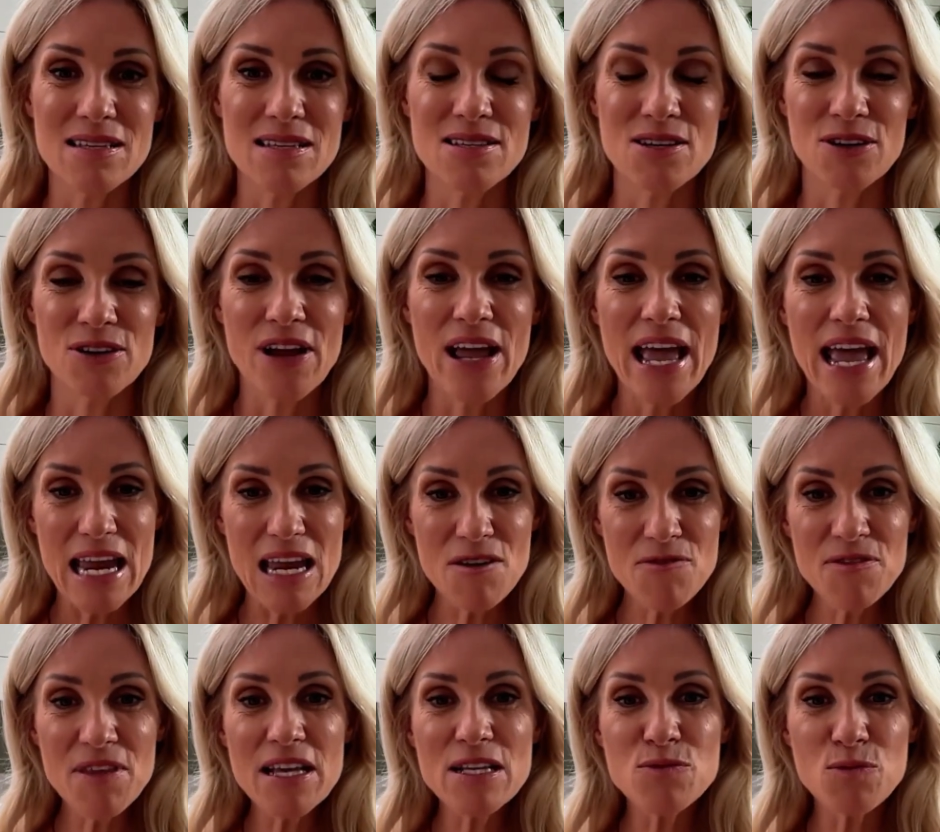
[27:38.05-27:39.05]
So
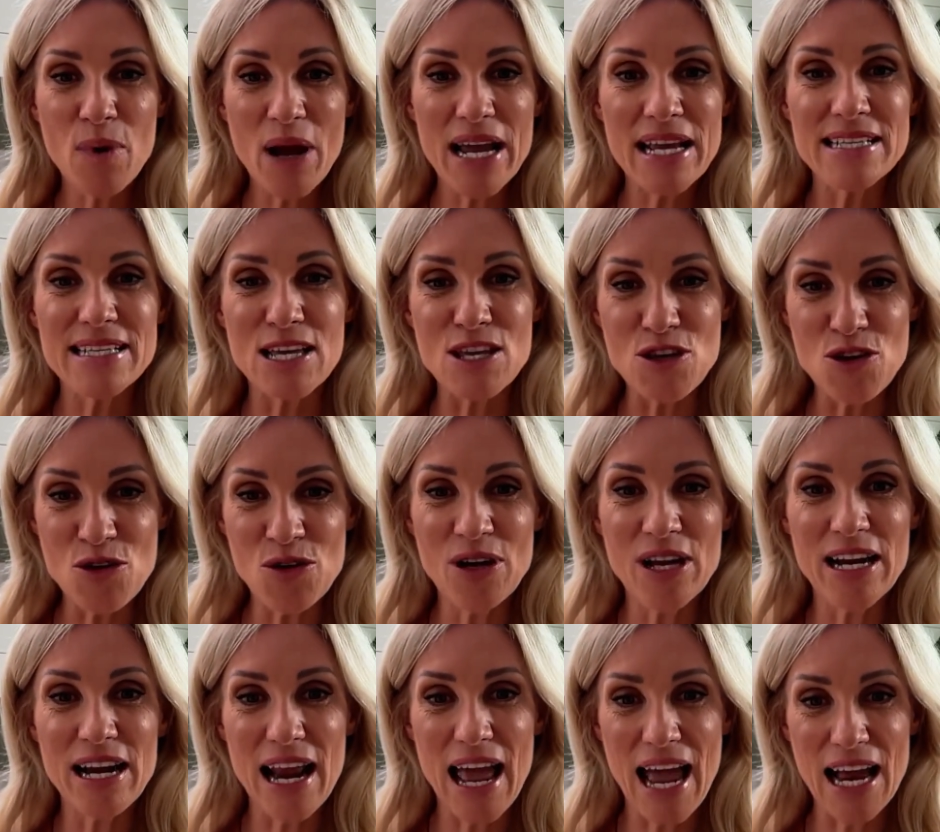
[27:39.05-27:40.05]
if there's ways that you
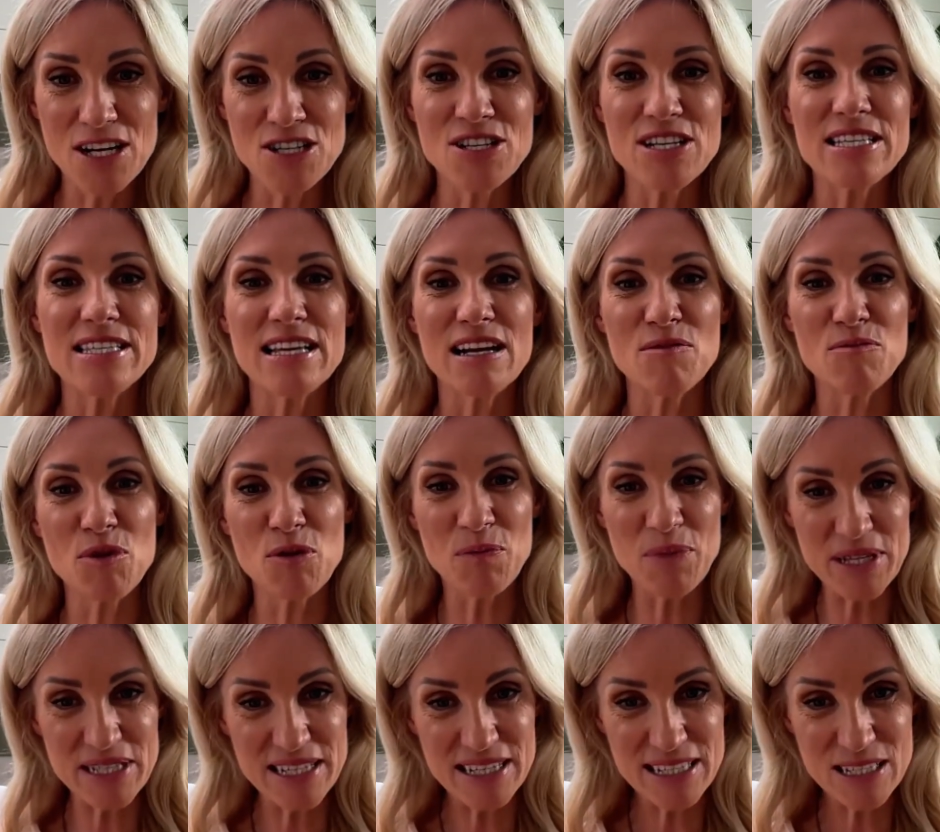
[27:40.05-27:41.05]
can actually set up your
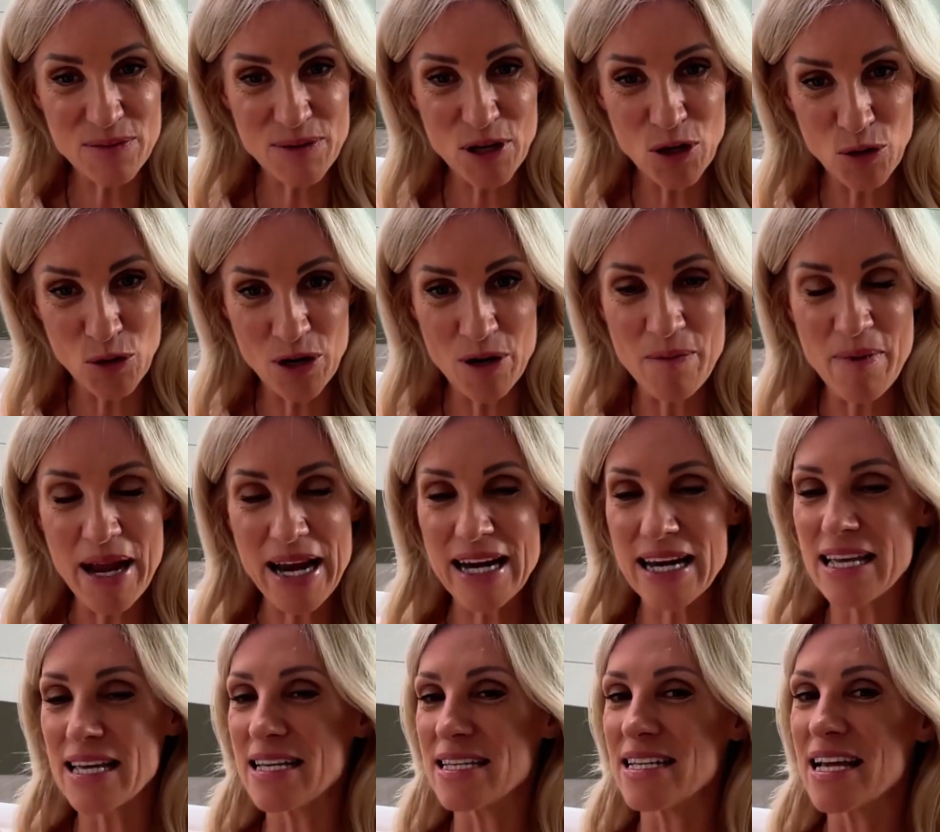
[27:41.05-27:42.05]
business to be
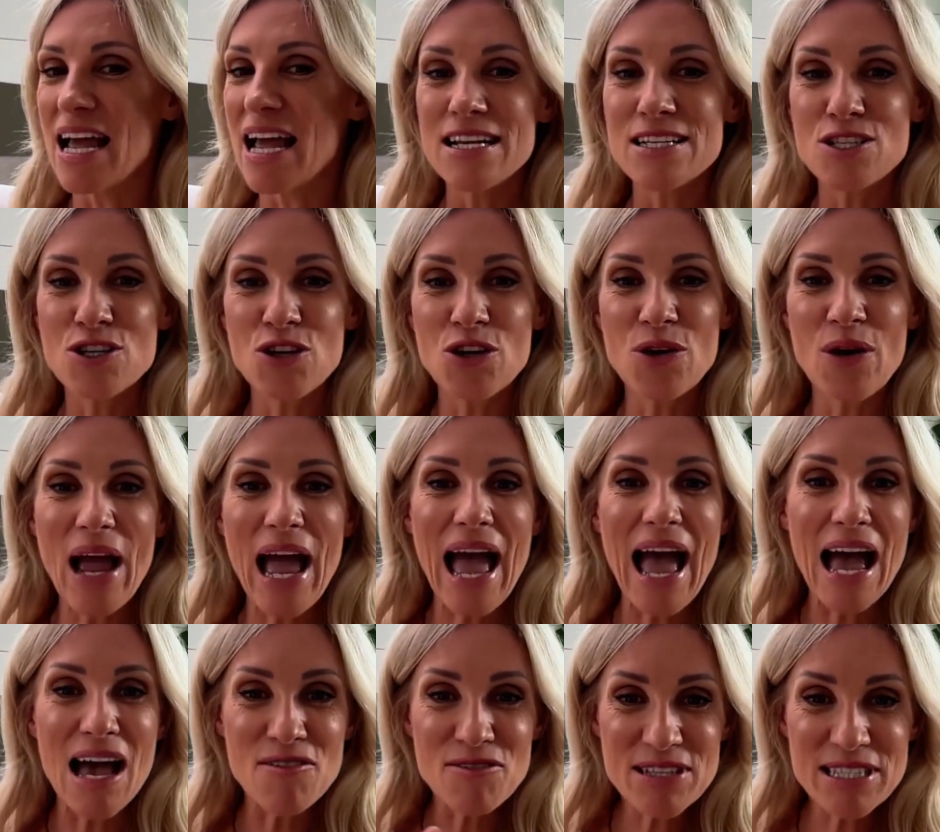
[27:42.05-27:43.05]
automated, to
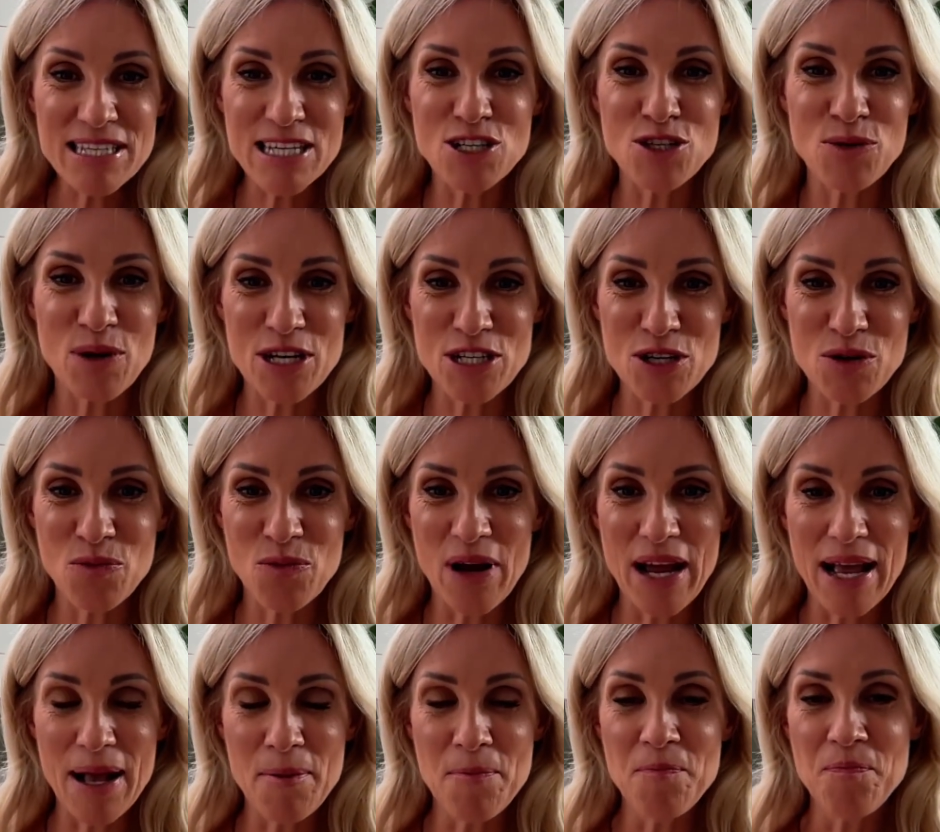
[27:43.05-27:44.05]
have a situation
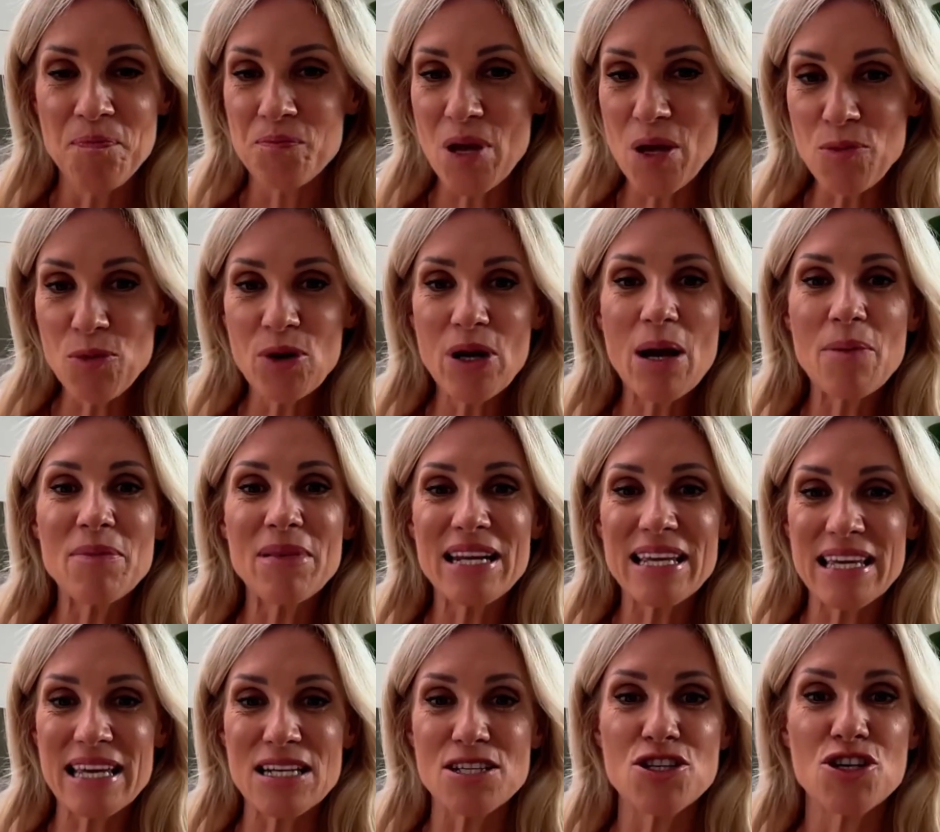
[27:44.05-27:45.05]
where people come in
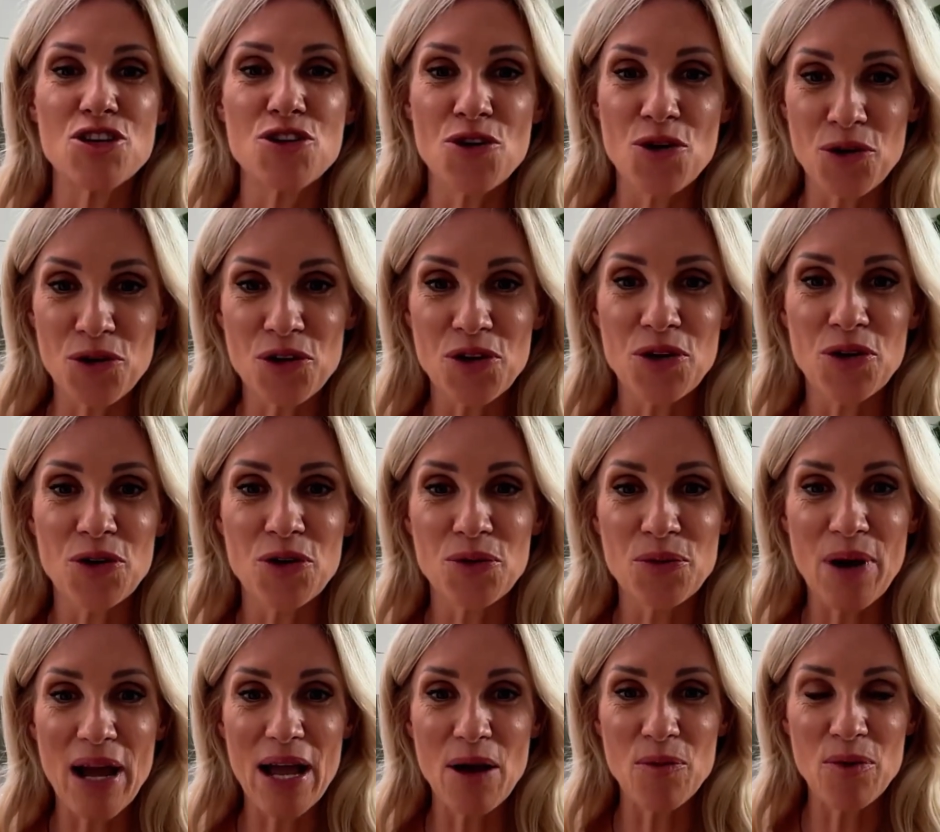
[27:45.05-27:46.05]
and get to know you
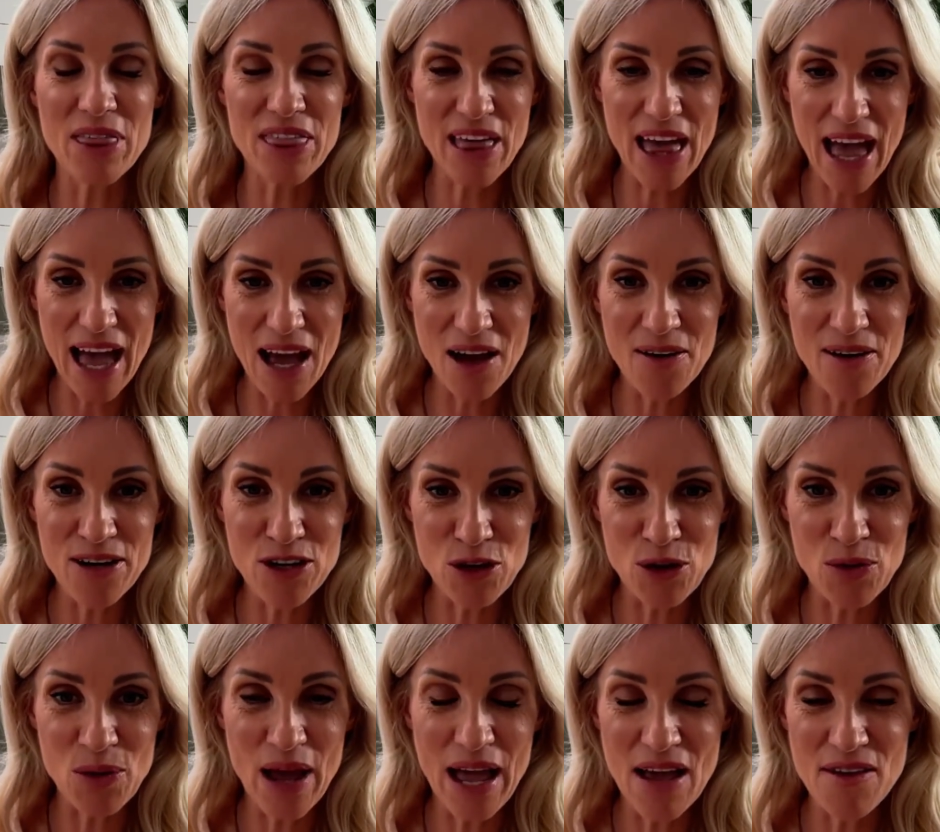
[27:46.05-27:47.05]
without
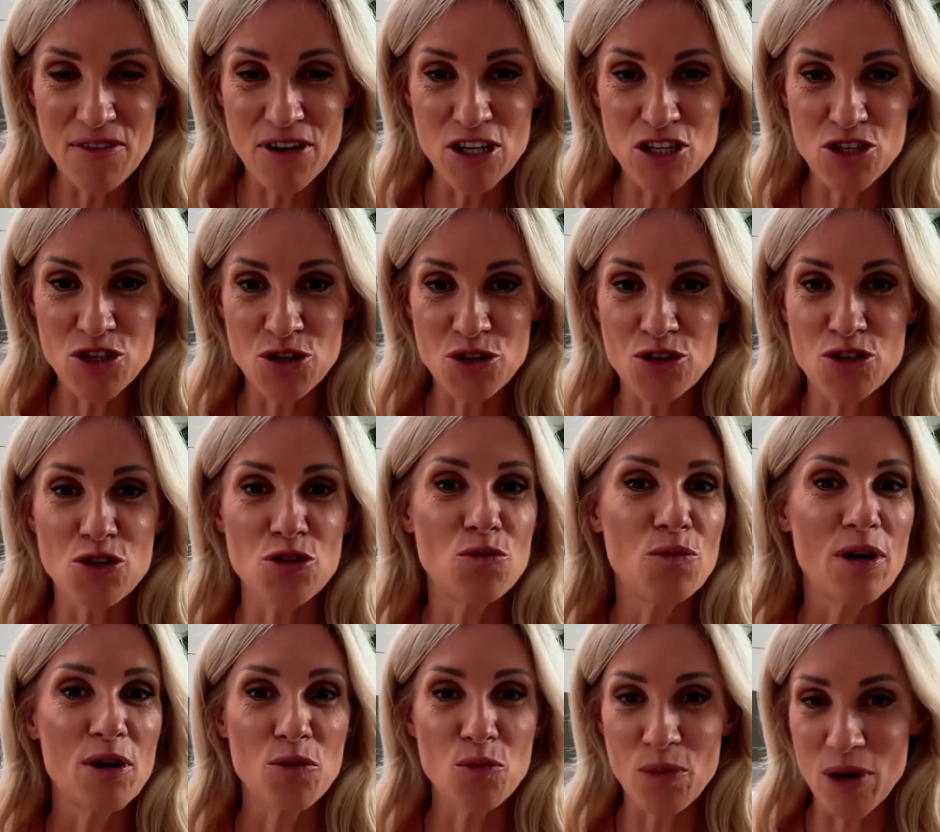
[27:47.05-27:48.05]
you having to do
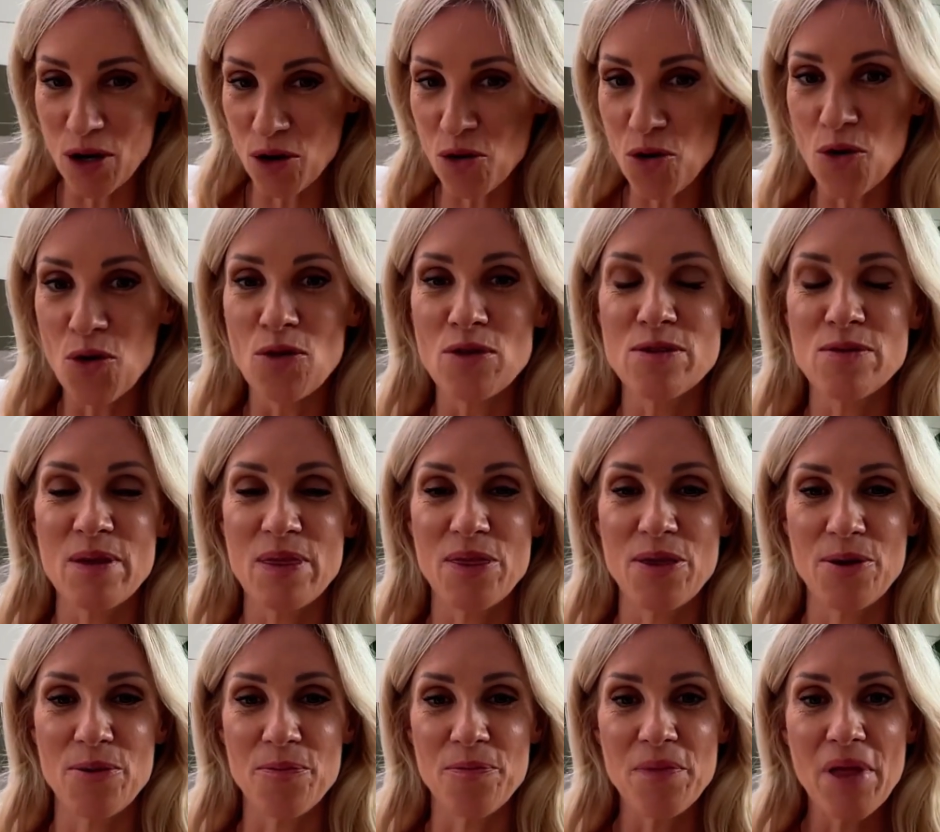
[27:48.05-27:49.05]
one-on-one calls with
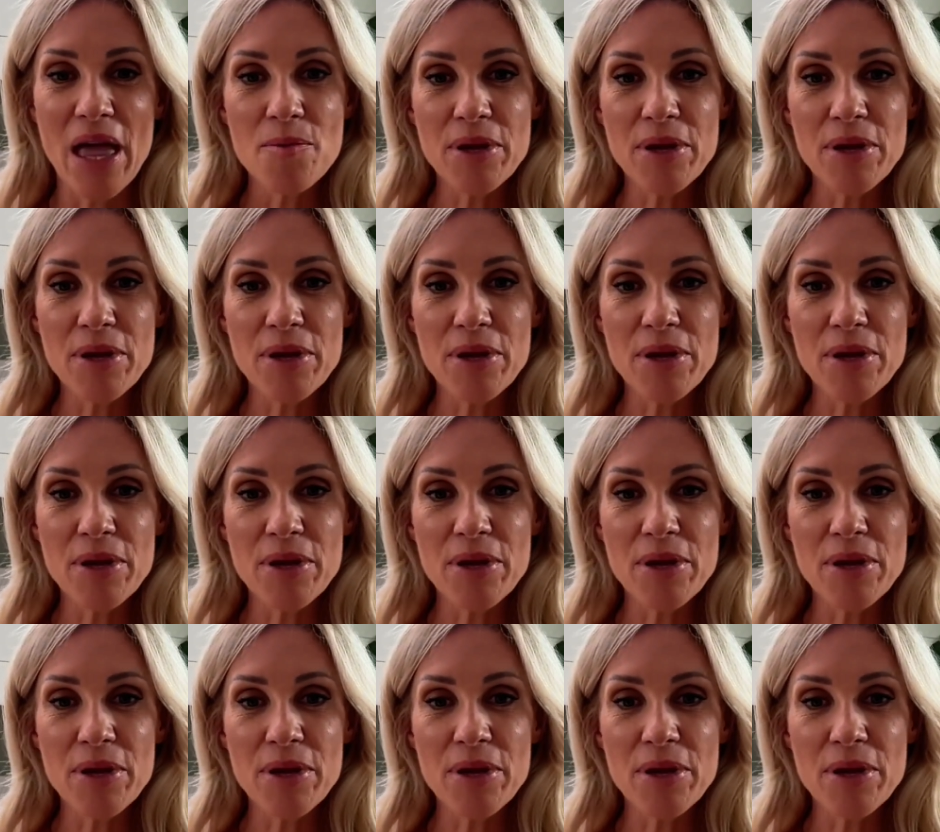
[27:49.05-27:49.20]
them.